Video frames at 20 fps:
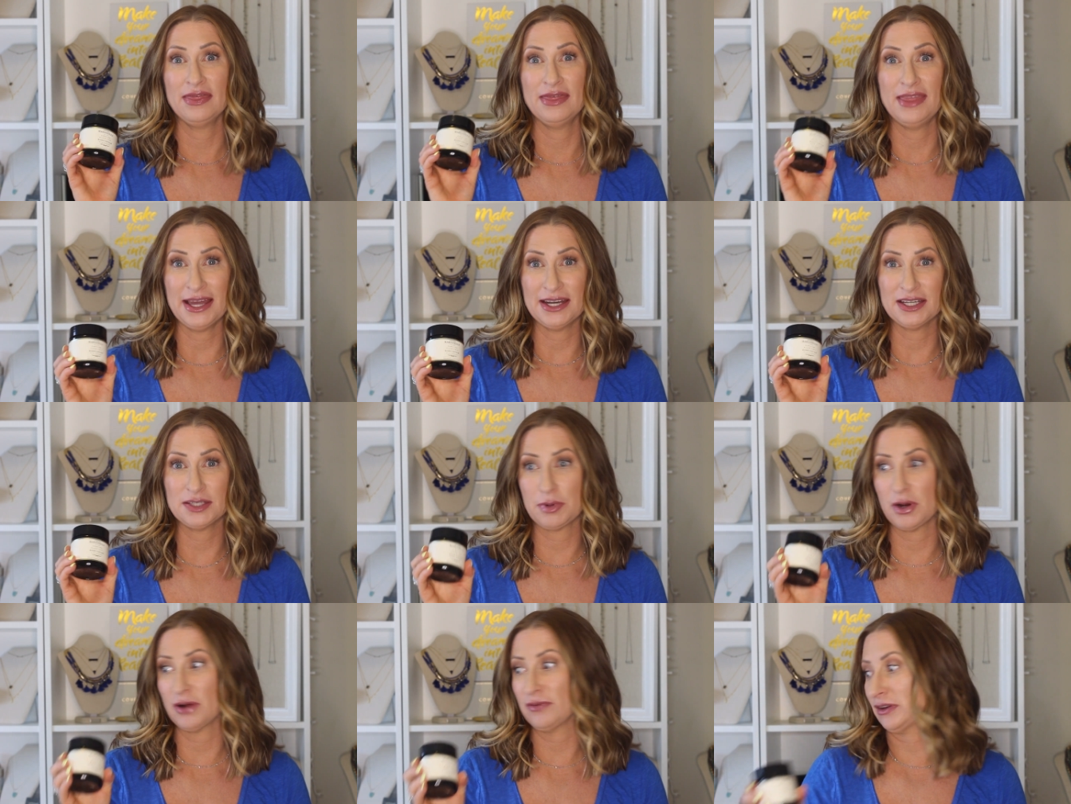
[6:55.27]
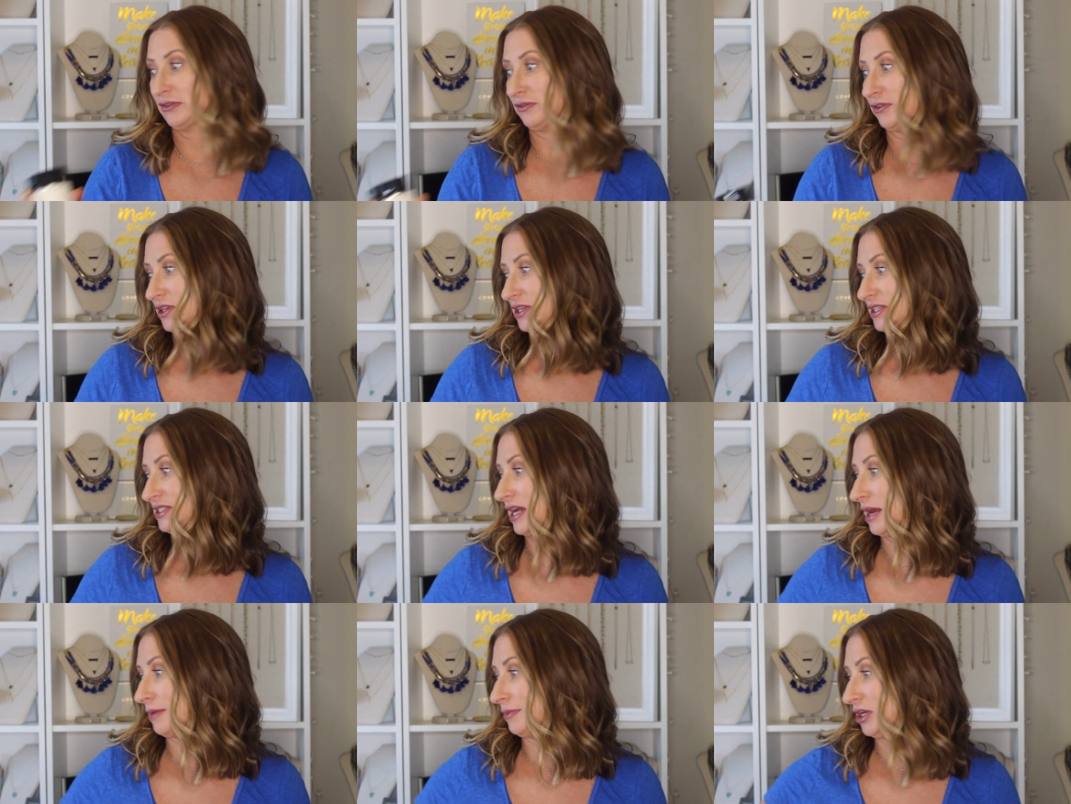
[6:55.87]
That is perfect for
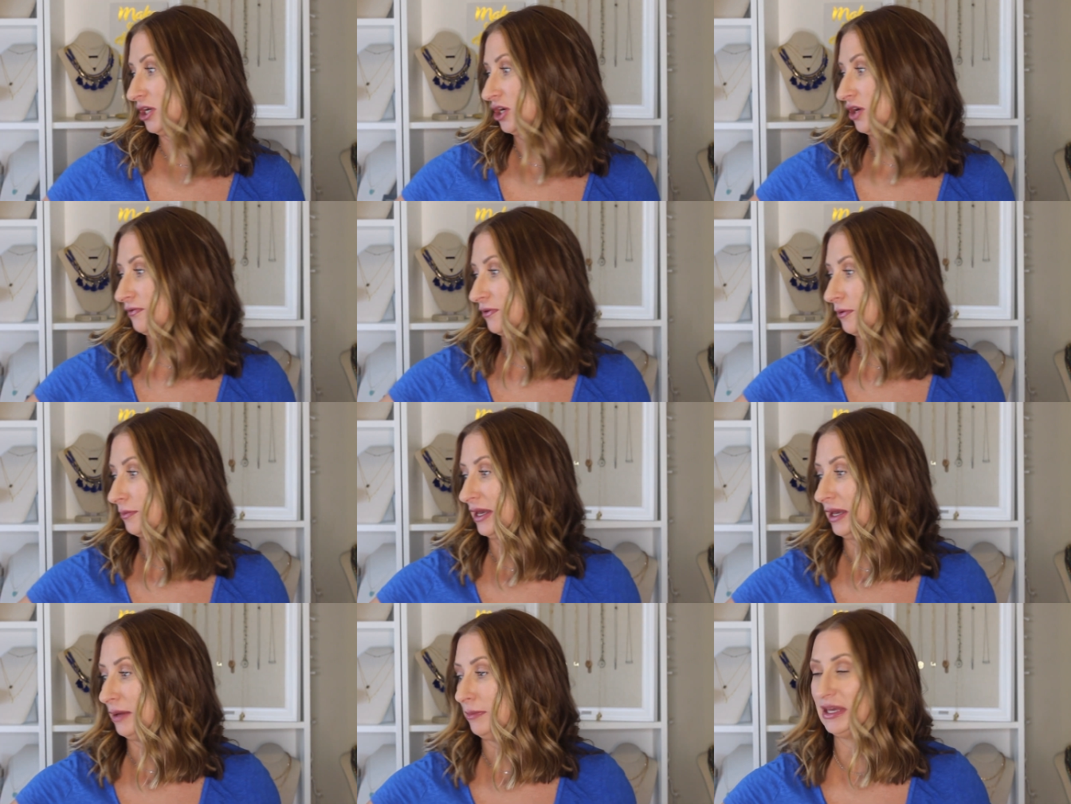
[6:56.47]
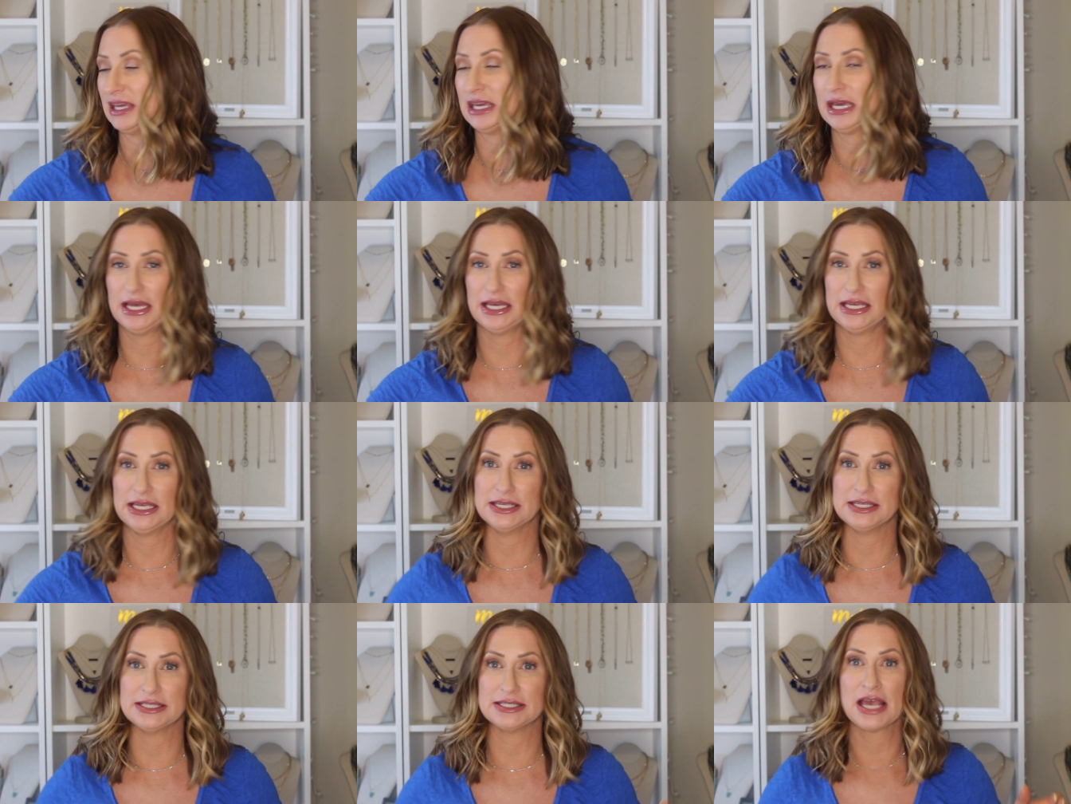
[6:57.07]
this time of year for me
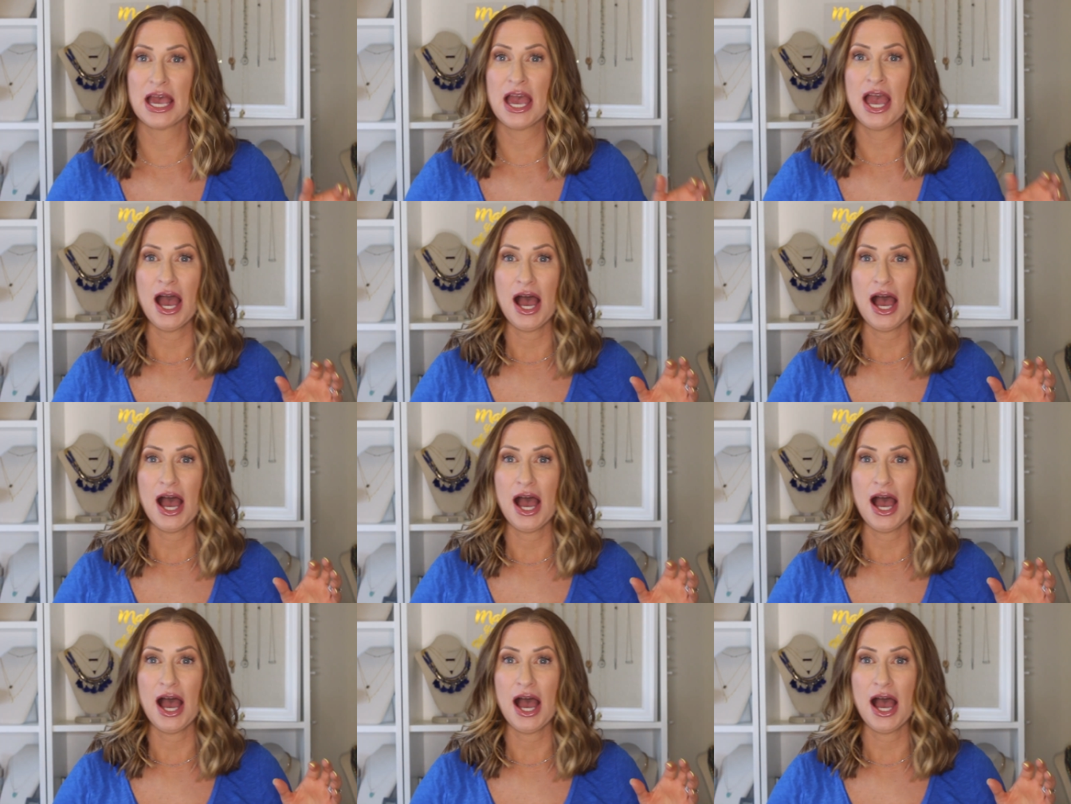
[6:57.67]
because